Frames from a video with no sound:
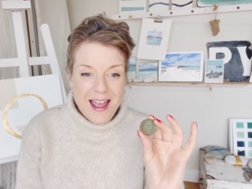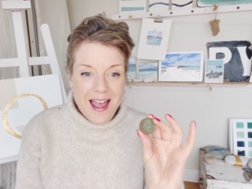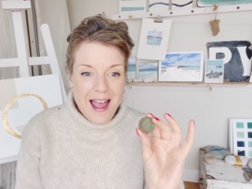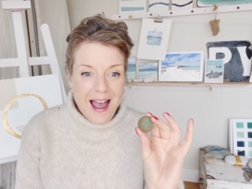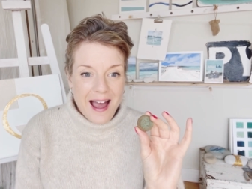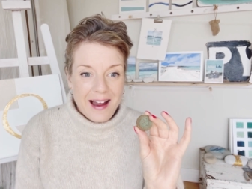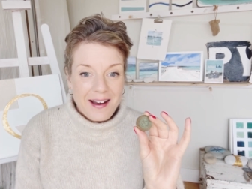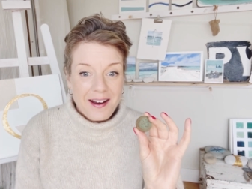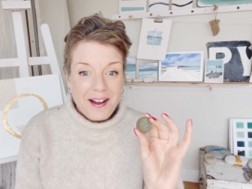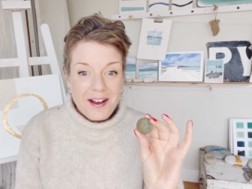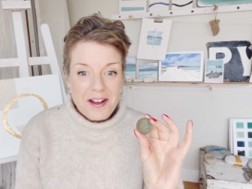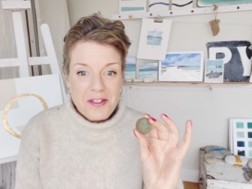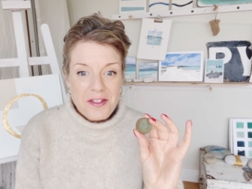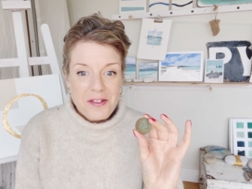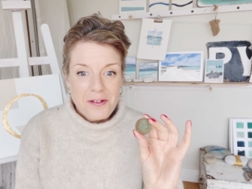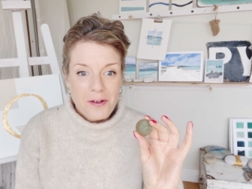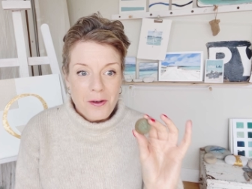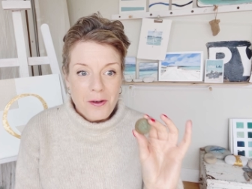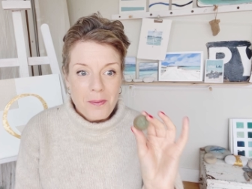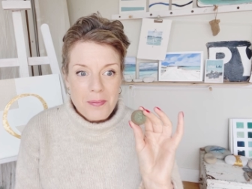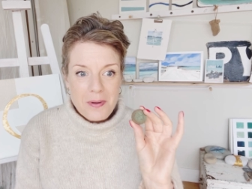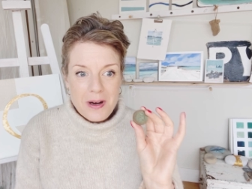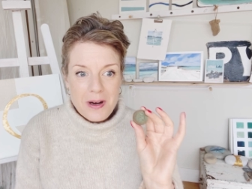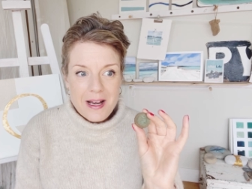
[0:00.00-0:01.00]
and I
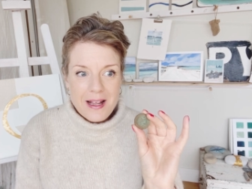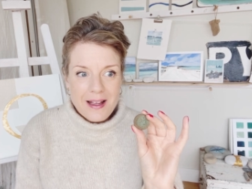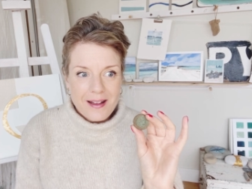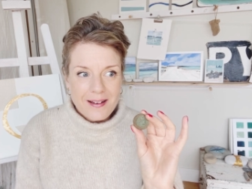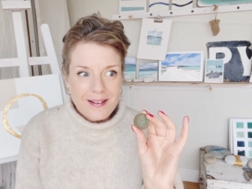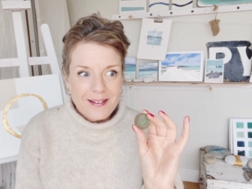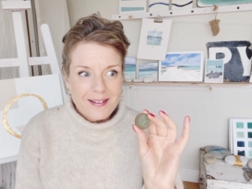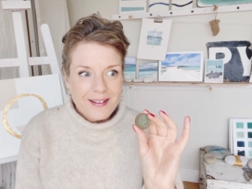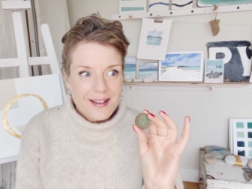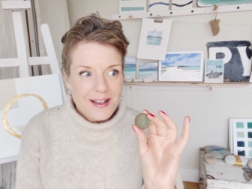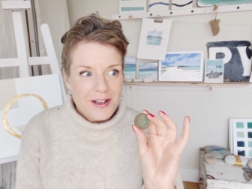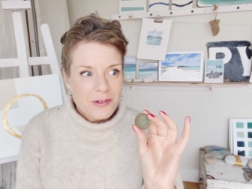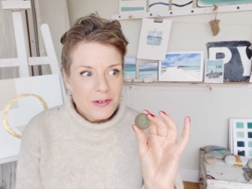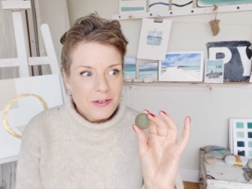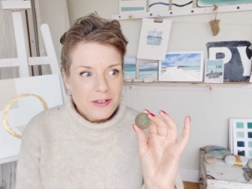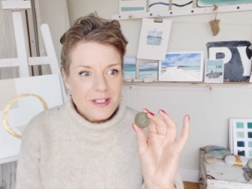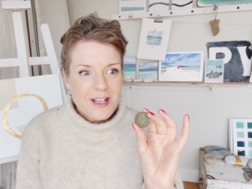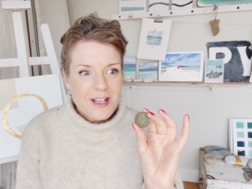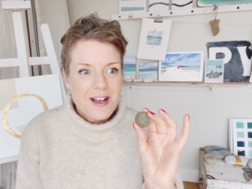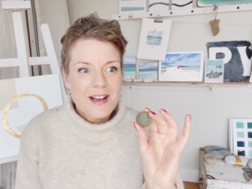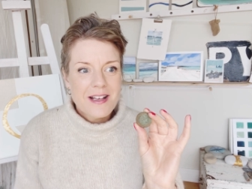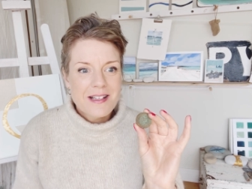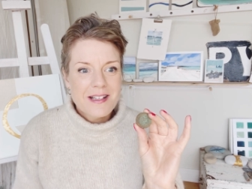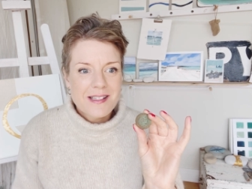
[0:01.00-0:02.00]
thought, brilliant, it all
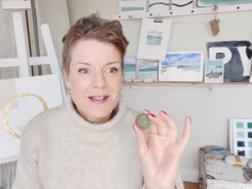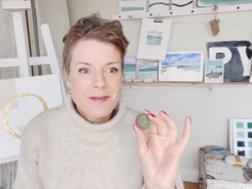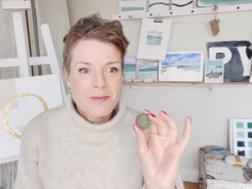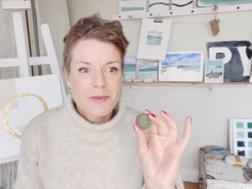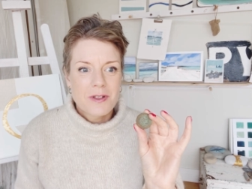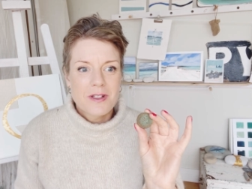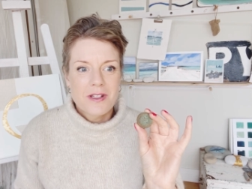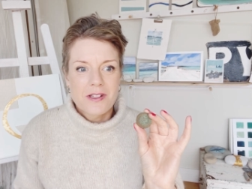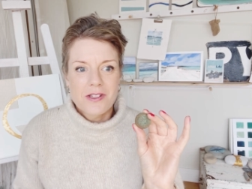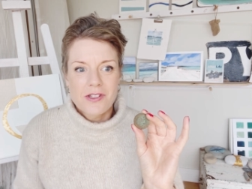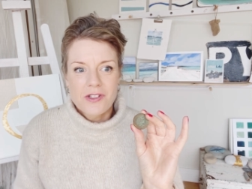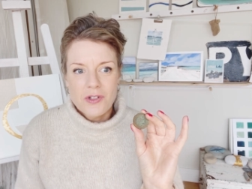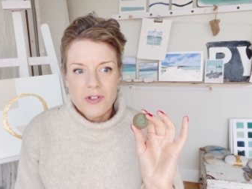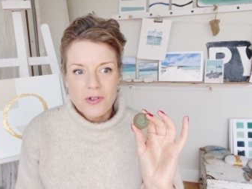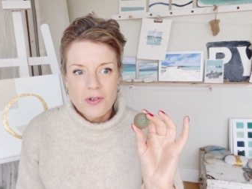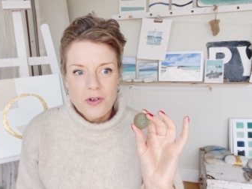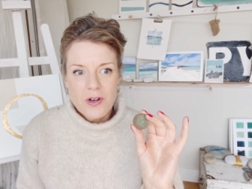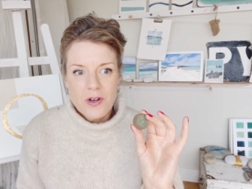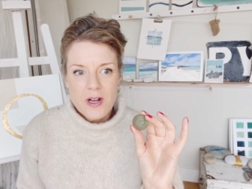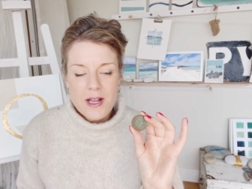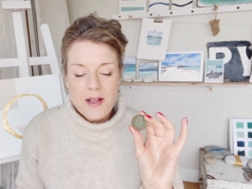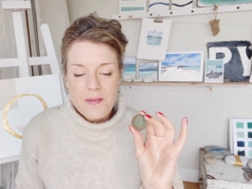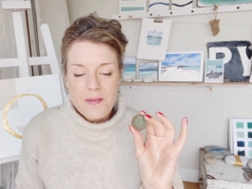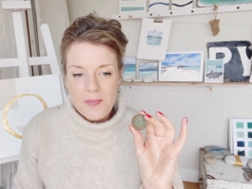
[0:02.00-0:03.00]
ties in with the
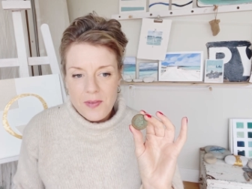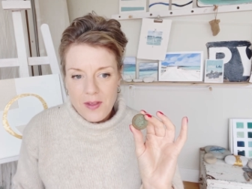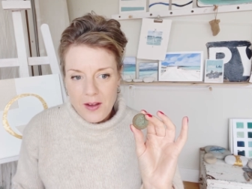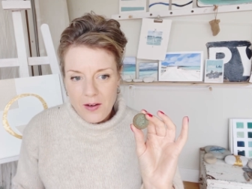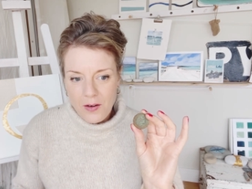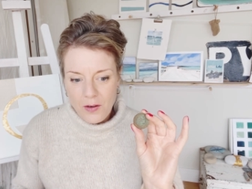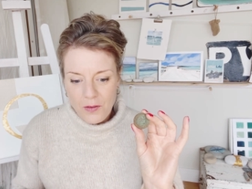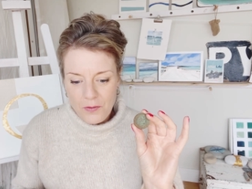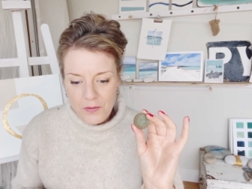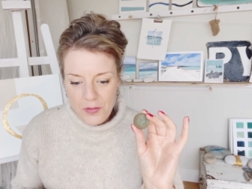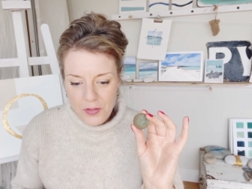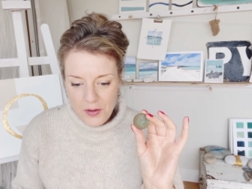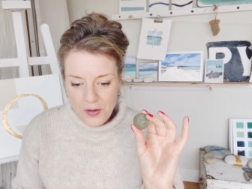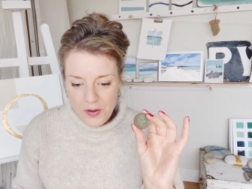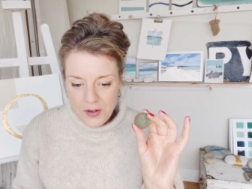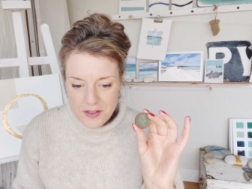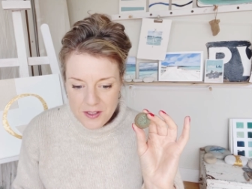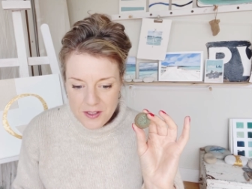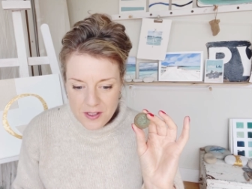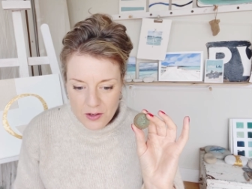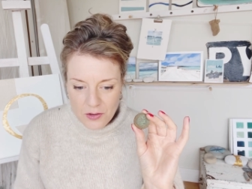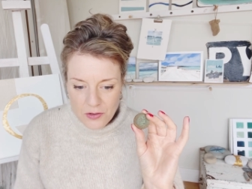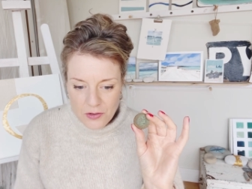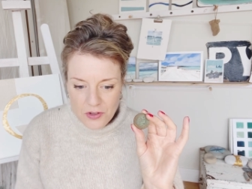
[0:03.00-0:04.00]
story of the
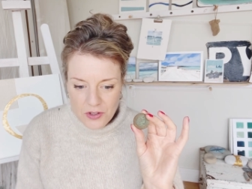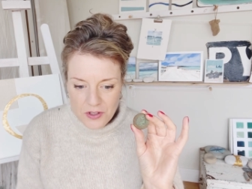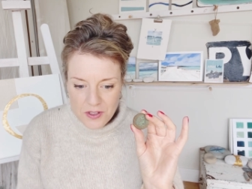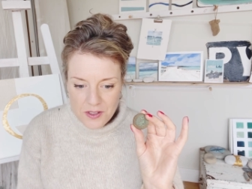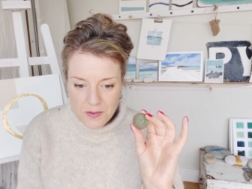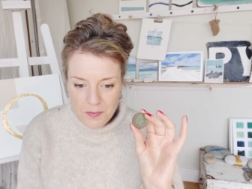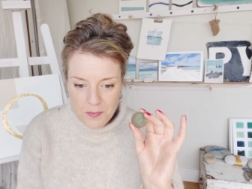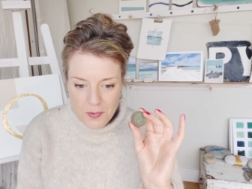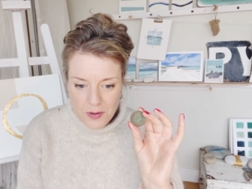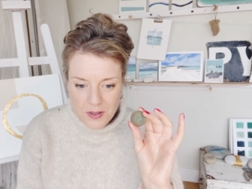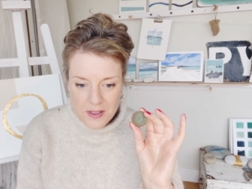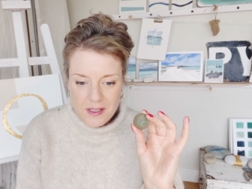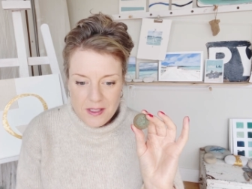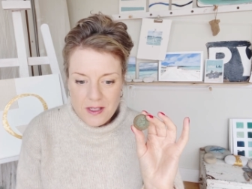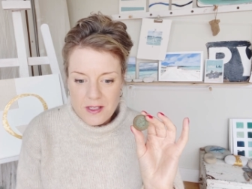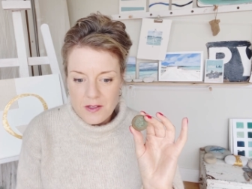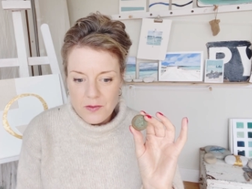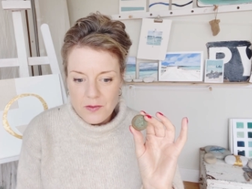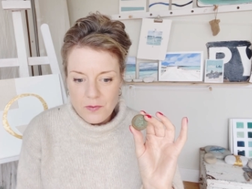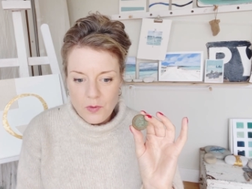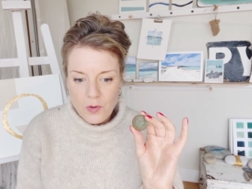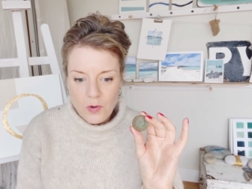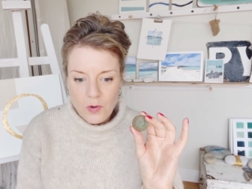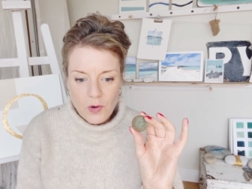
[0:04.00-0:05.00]
soldiers, prisoners
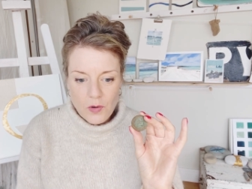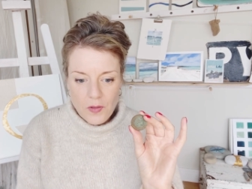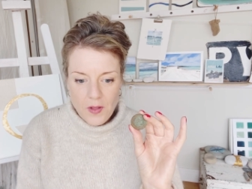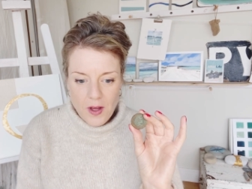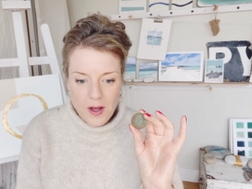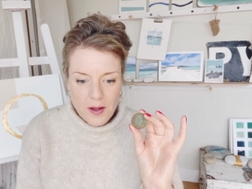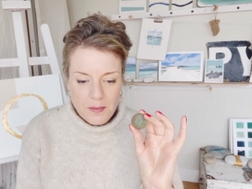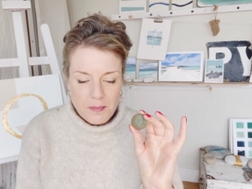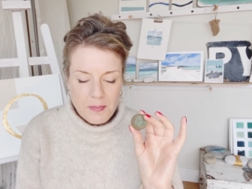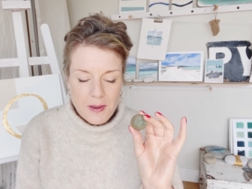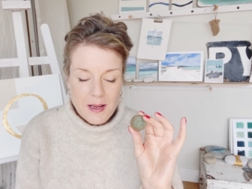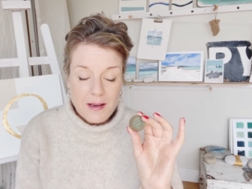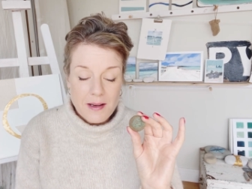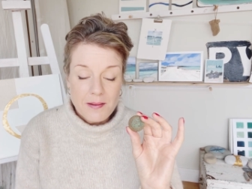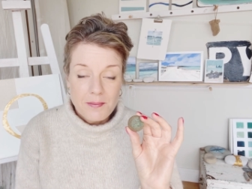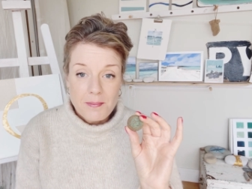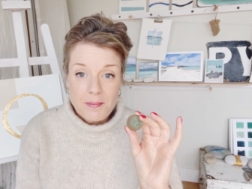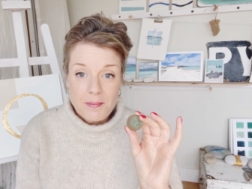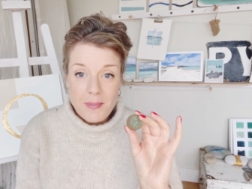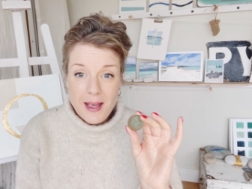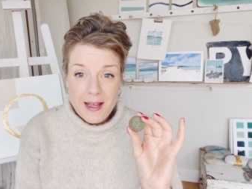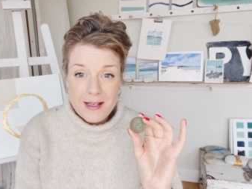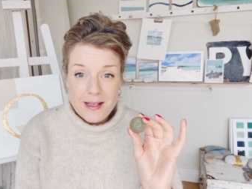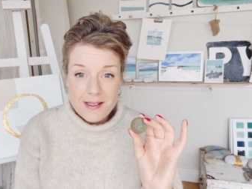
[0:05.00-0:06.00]
of war that had been
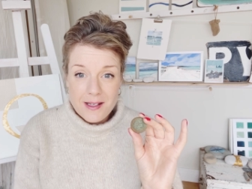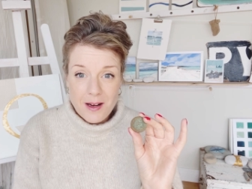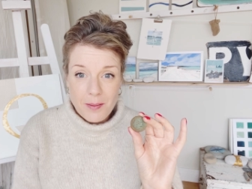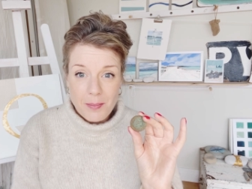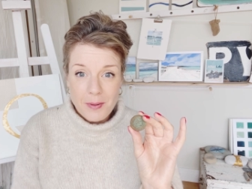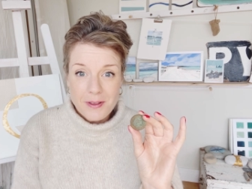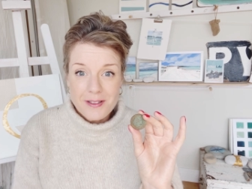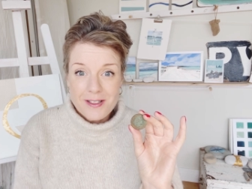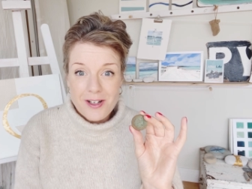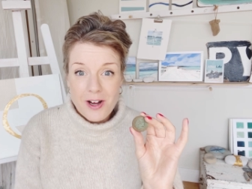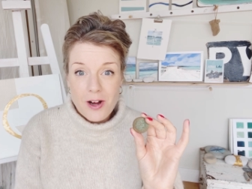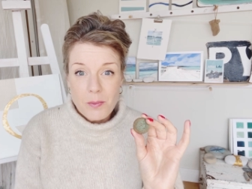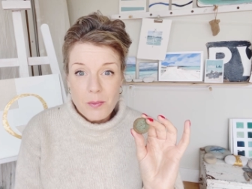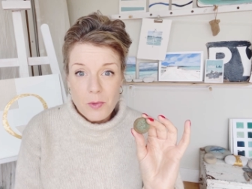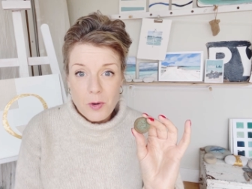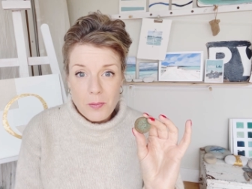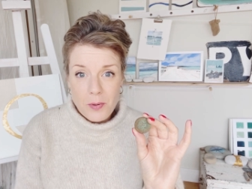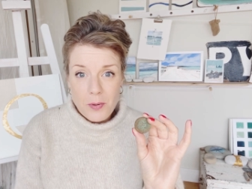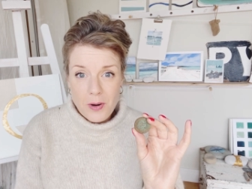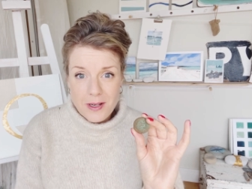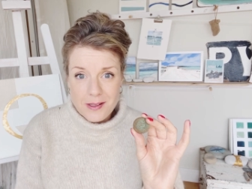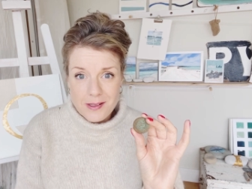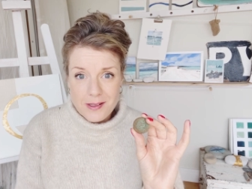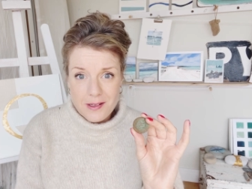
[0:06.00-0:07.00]
based up at Dartmoor
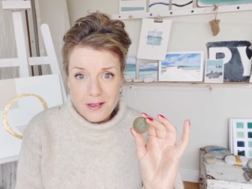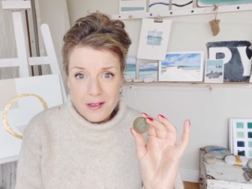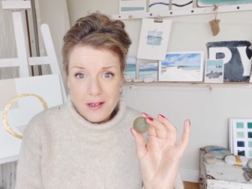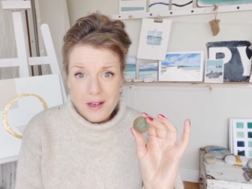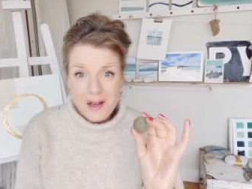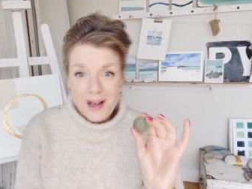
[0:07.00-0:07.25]
prison.